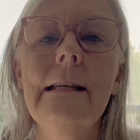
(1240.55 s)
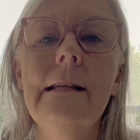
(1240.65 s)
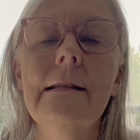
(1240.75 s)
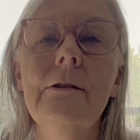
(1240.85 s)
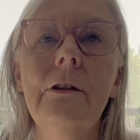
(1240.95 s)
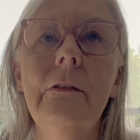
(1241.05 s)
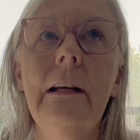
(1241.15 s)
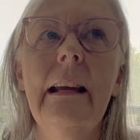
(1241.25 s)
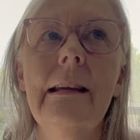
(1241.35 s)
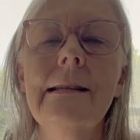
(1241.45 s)
is sort of a
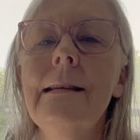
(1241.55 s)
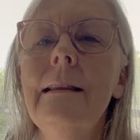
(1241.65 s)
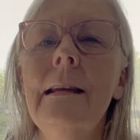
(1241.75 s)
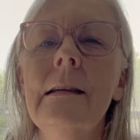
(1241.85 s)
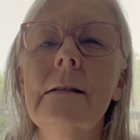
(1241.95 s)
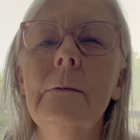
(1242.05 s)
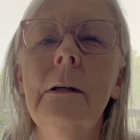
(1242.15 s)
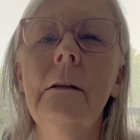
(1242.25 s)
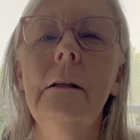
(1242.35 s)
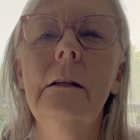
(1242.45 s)
legacy thing as
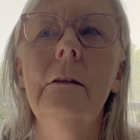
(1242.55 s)
well,